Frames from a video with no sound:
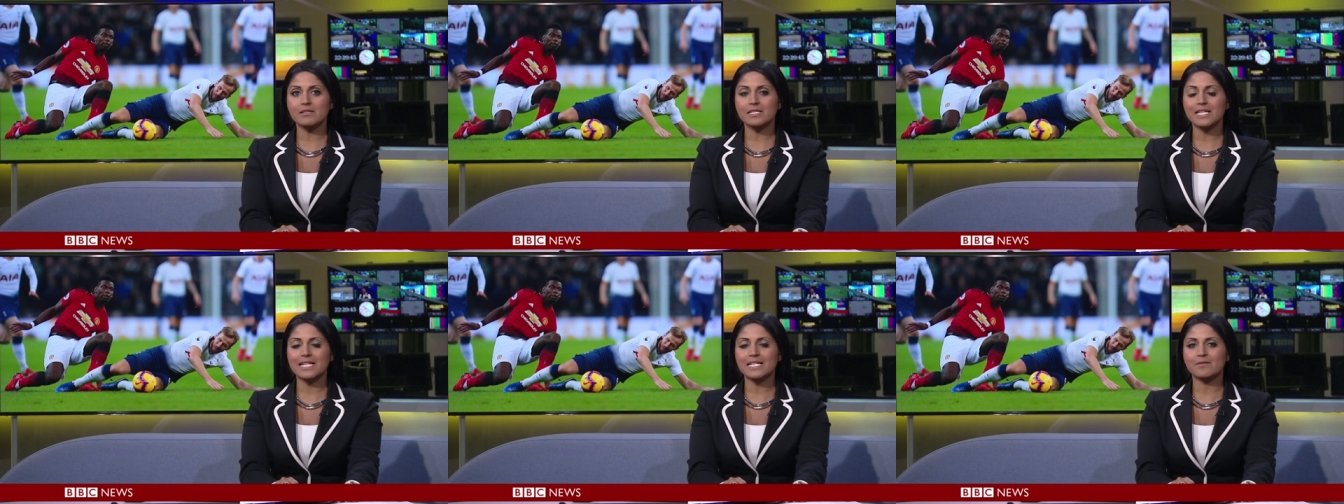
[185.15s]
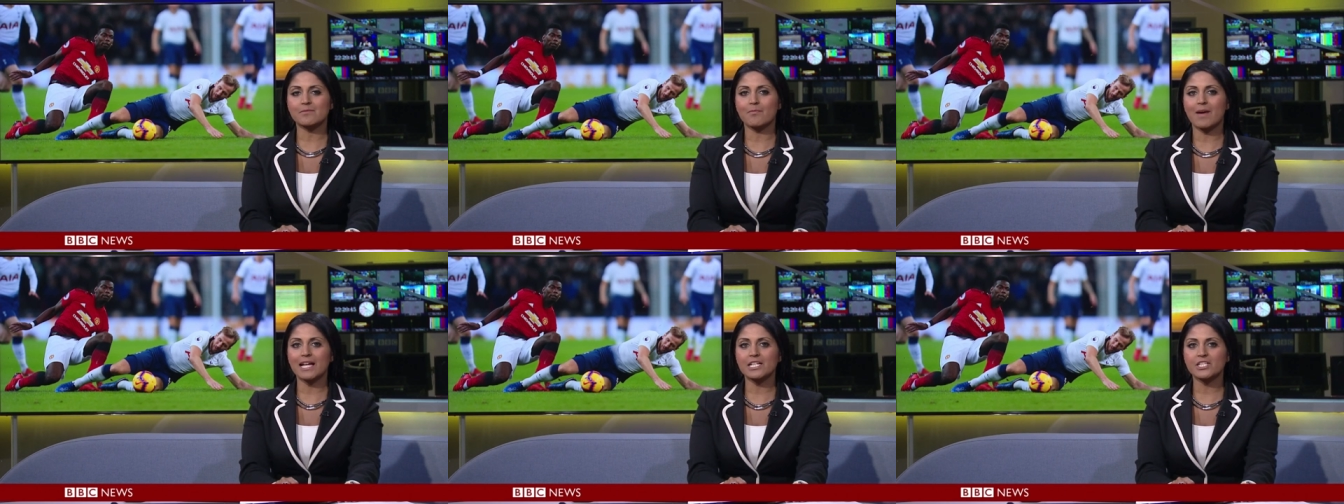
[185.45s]
as
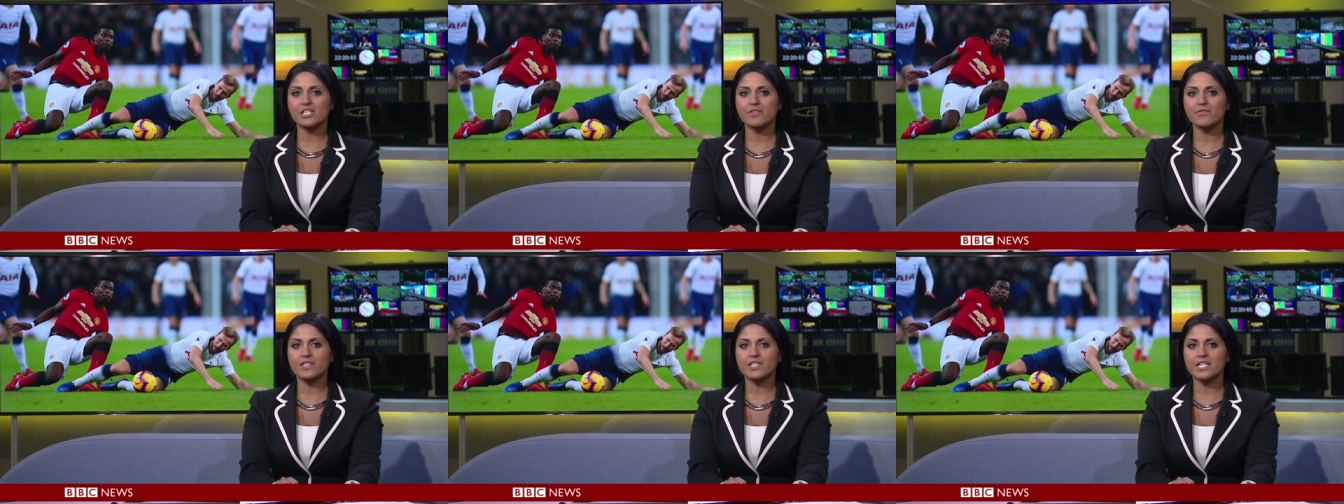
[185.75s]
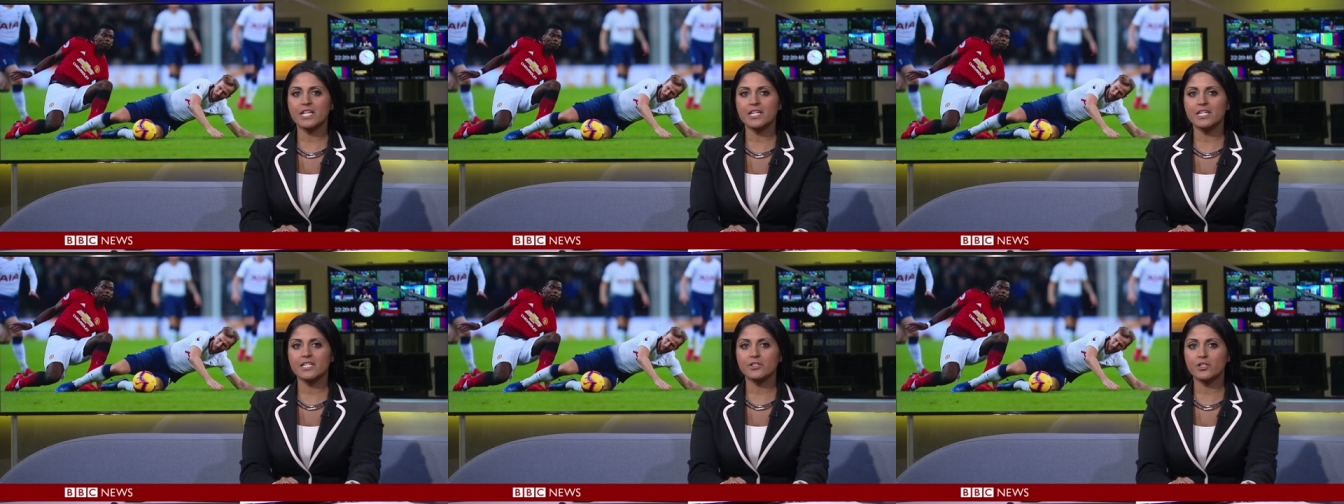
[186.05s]
Match of the
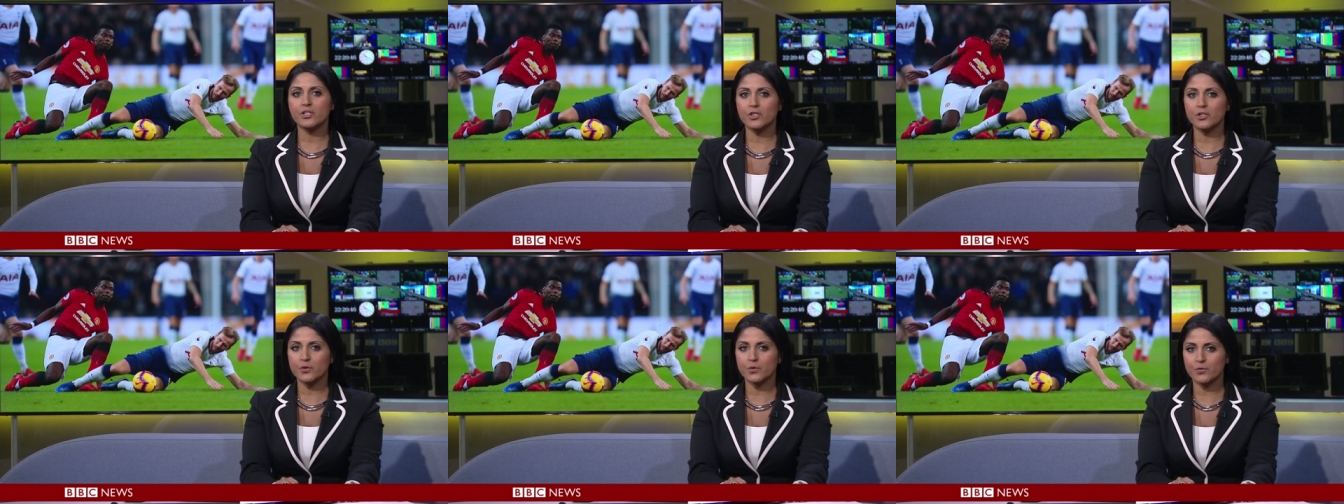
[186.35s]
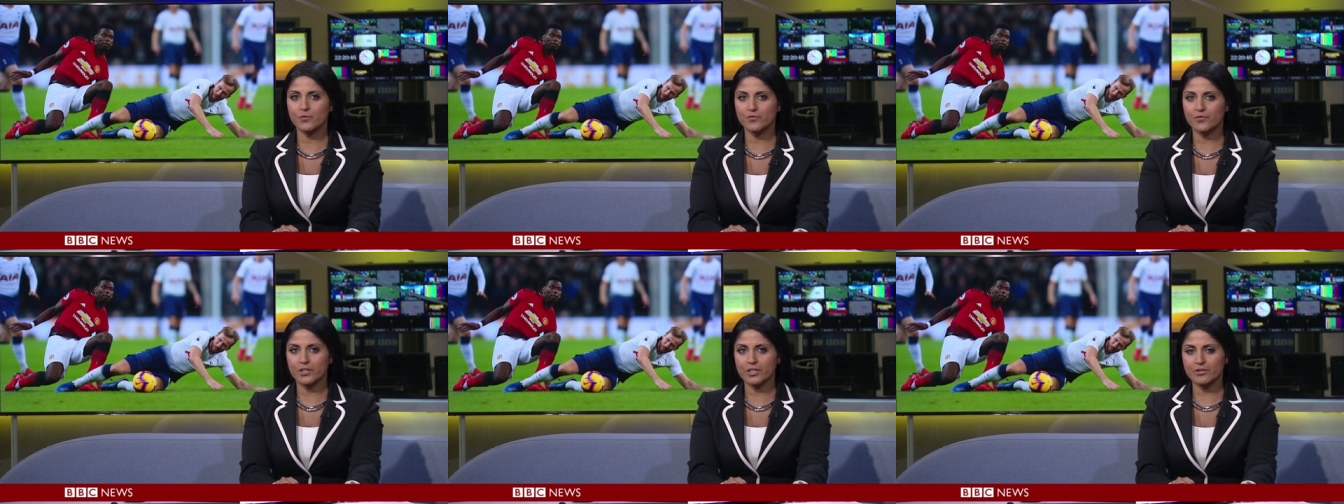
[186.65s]
Day 2
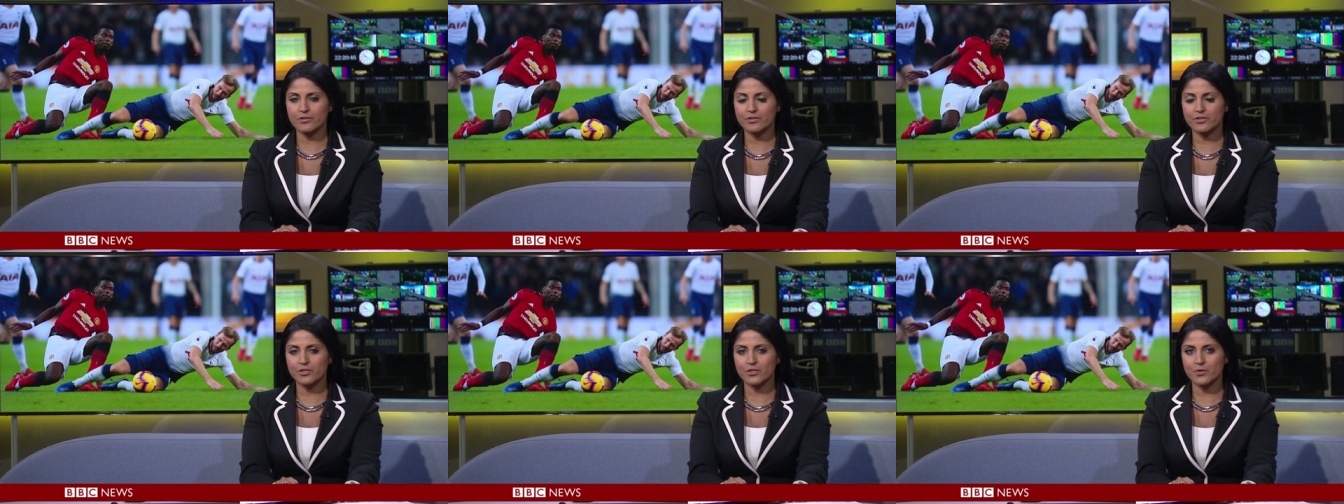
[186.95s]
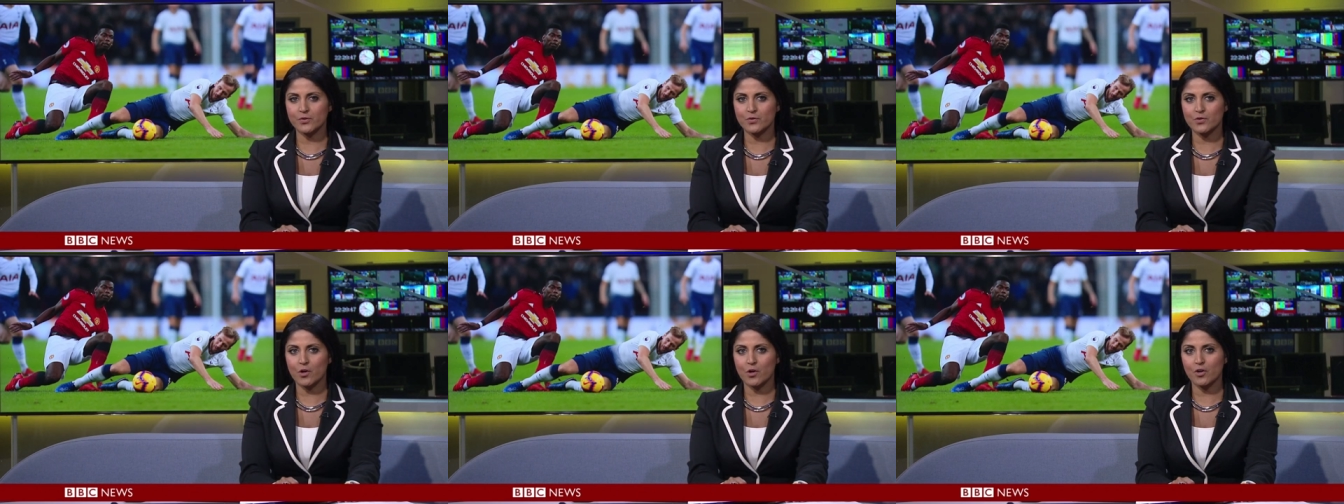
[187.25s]
follows
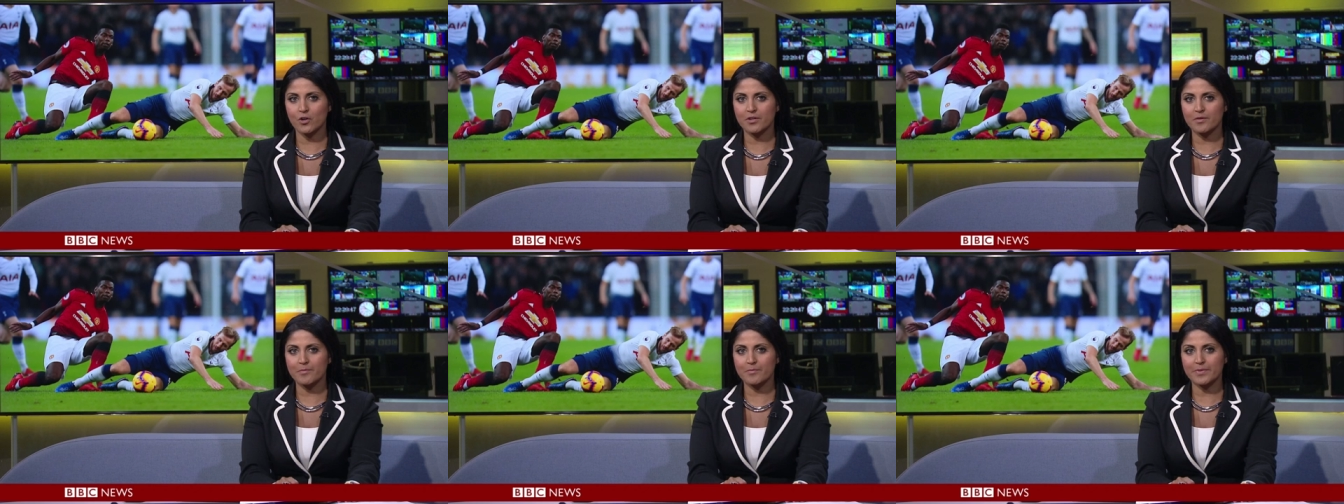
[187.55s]
soon on